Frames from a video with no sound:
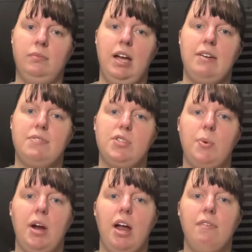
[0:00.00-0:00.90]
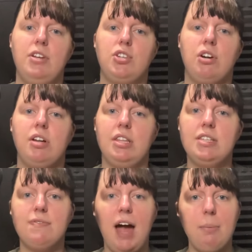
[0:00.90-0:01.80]
I swear every shirt in
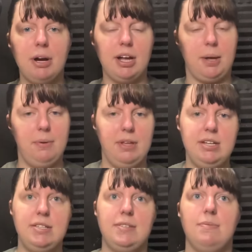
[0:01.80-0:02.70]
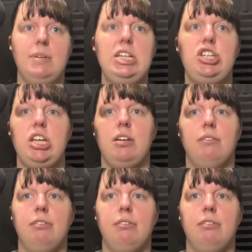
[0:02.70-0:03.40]
this fabric is itchy.